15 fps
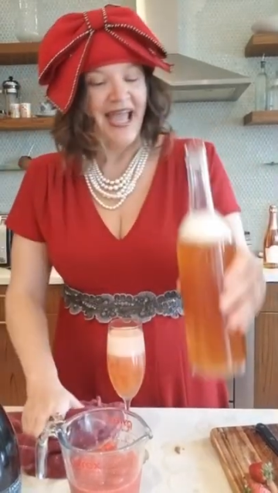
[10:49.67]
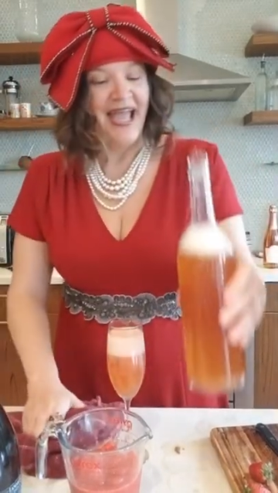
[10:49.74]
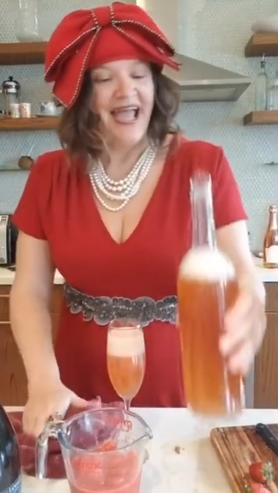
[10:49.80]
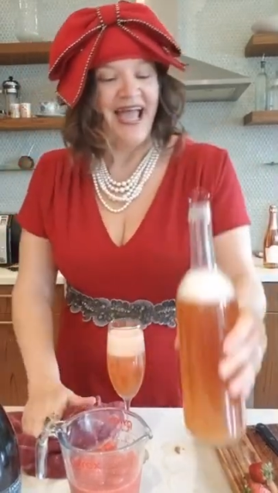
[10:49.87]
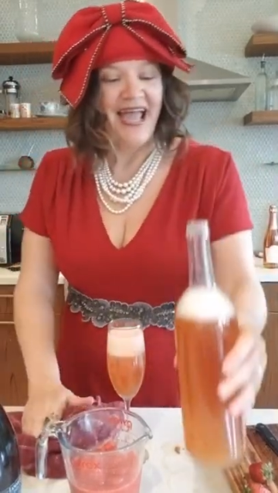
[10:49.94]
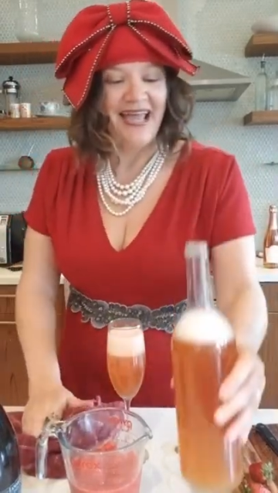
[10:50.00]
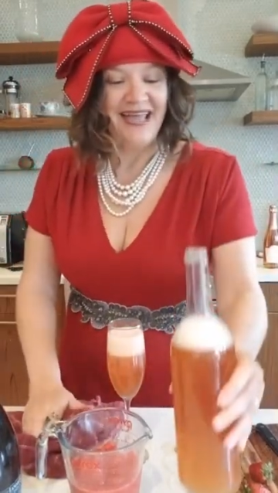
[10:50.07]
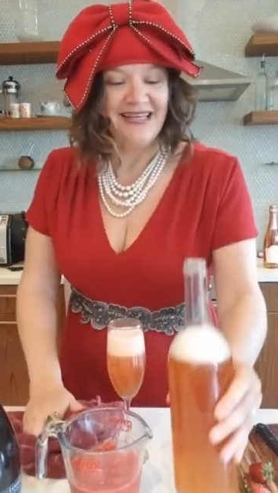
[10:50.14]

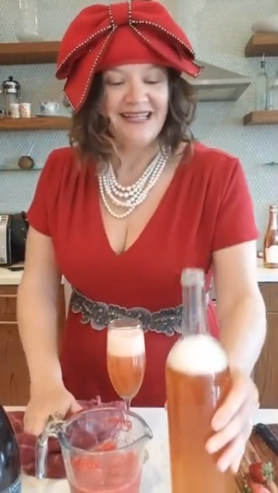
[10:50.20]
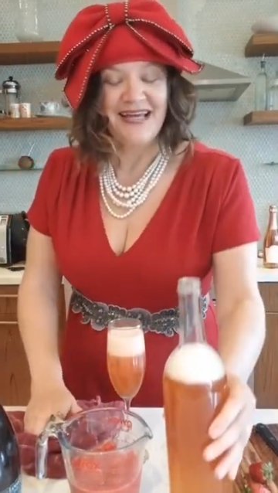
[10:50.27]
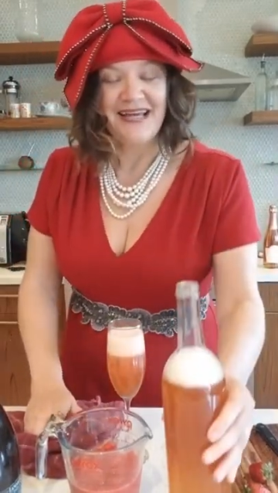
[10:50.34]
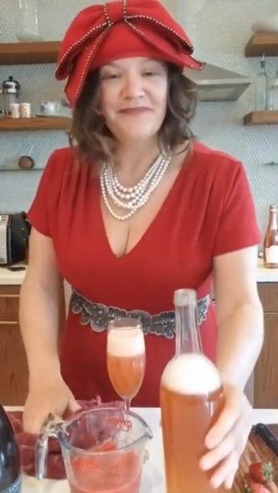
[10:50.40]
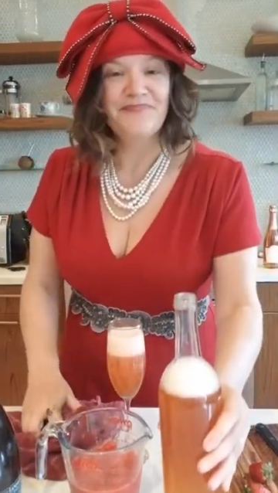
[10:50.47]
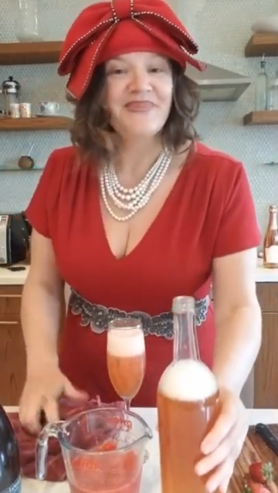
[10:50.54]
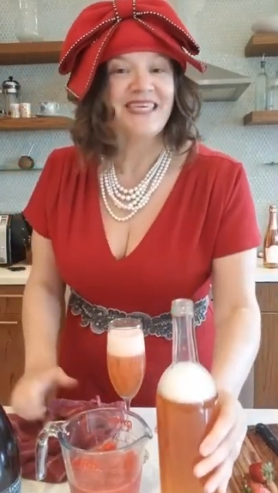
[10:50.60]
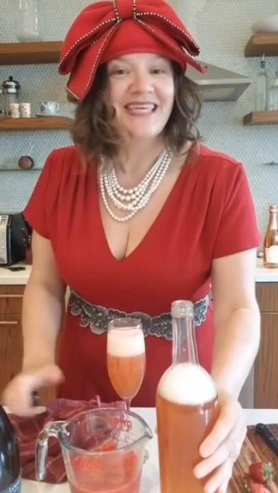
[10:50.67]
And
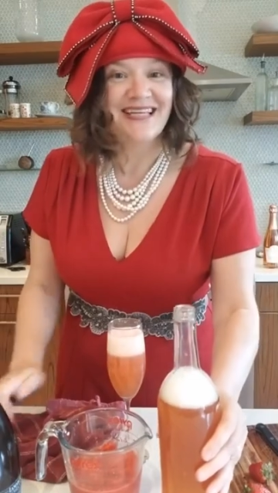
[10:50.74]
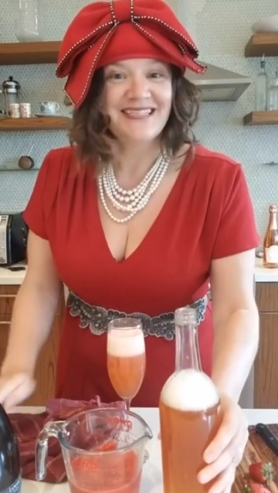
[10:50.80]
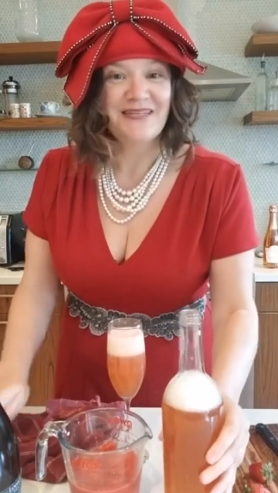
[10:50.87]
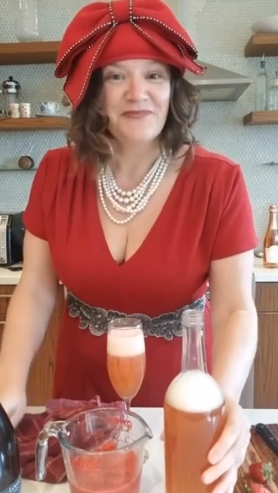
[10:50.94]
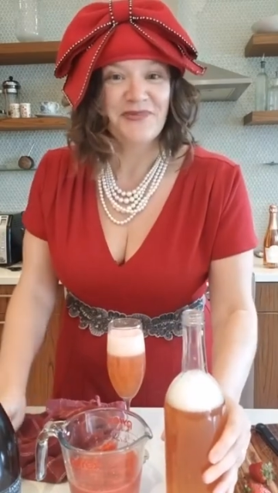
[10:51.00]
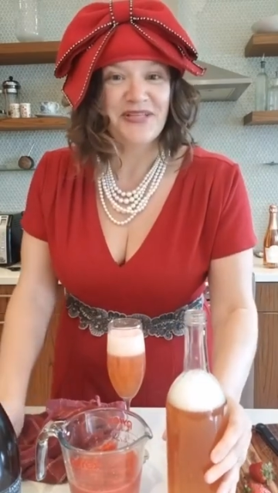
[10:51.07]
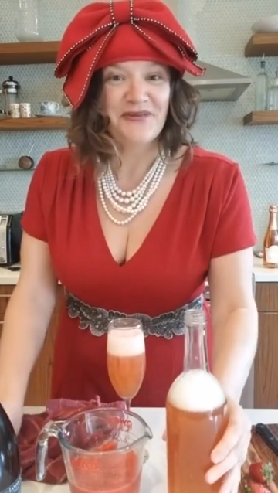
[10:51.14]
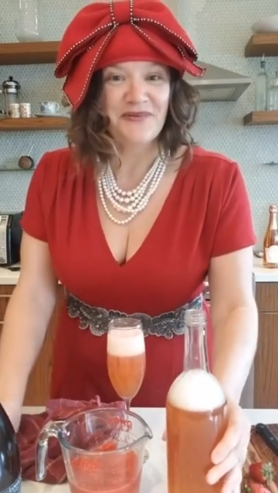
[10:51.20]
yes, I'm a
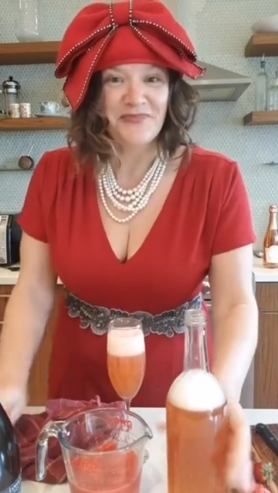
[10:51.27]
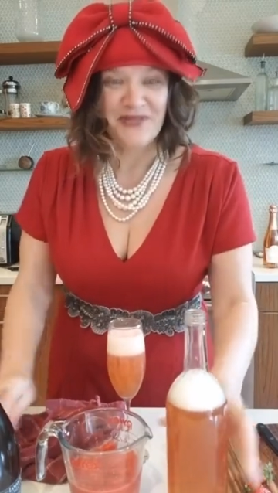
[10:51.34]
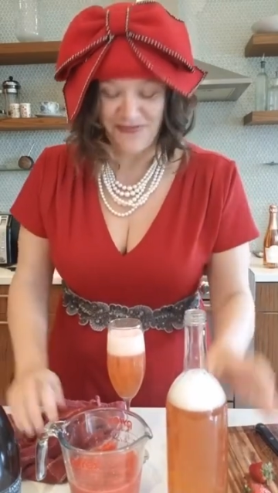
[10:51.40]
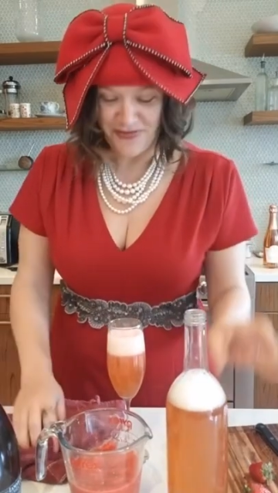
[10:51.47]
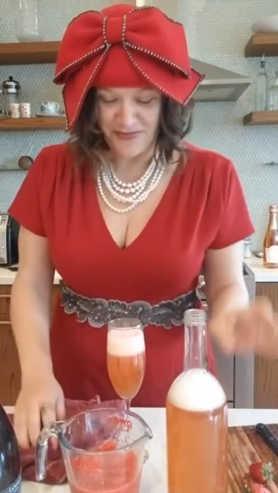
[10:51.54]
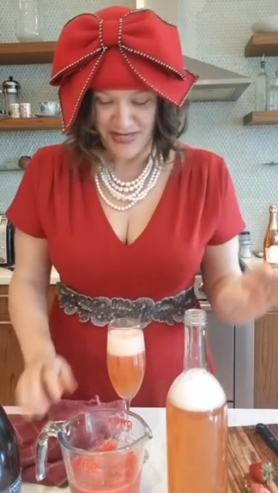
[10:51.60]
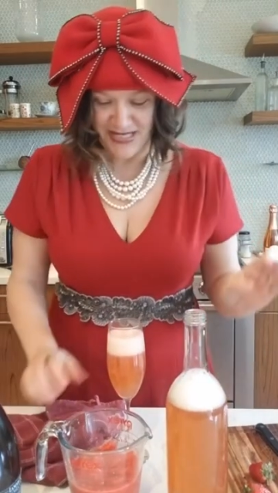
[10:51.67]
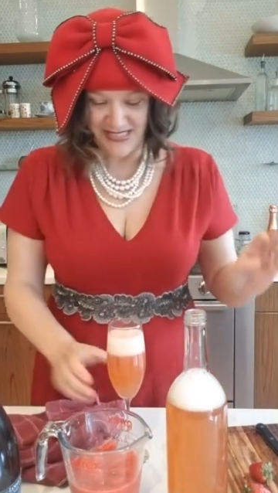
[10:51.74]
little bit of a
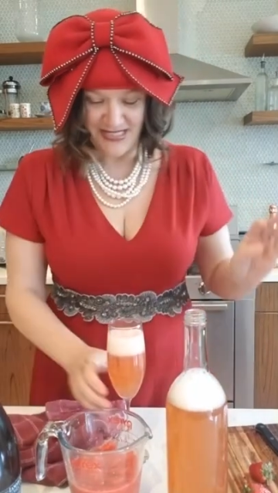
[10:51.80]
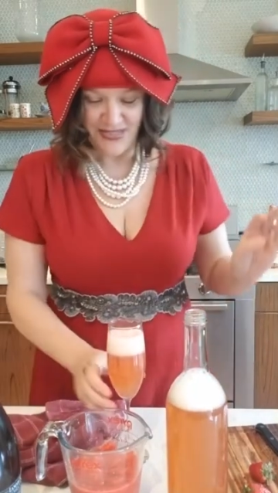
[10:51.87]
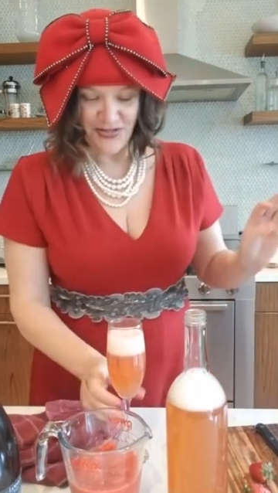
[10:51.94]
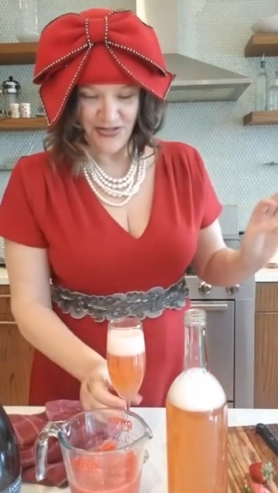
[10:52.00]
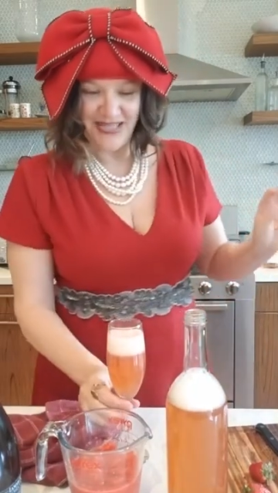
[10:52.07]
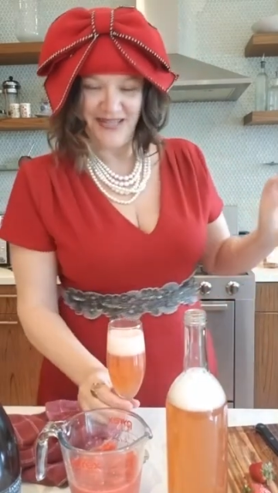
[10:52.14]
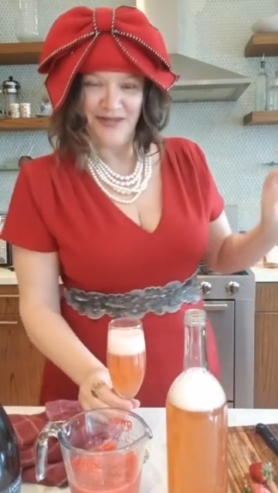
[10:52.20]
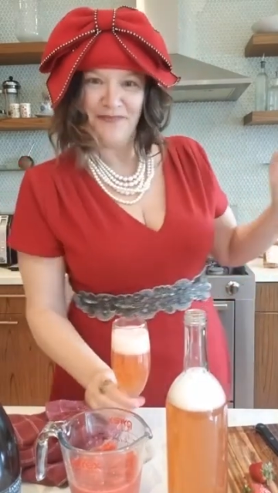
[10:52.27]
messy cook
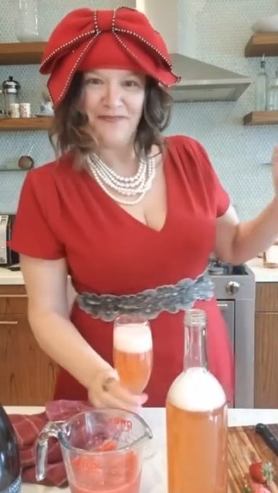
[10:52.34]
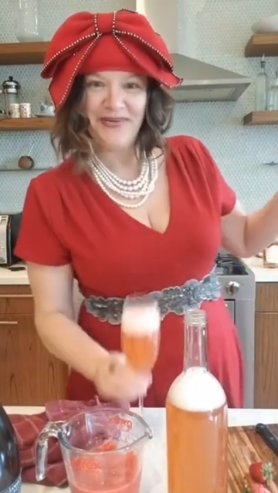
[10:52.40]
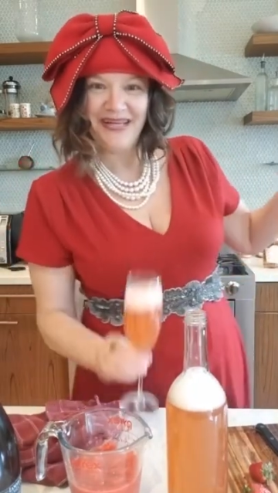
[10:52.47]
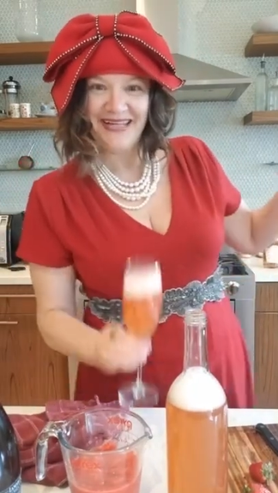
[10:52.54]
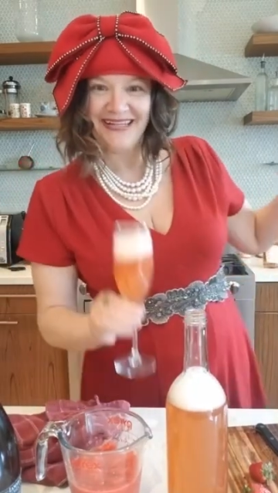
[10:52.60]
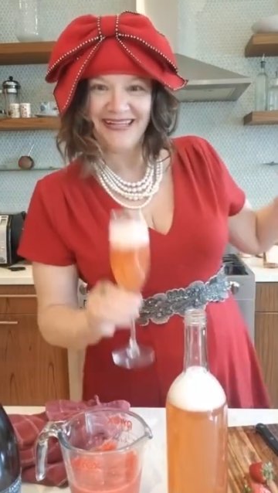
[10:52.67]
here, but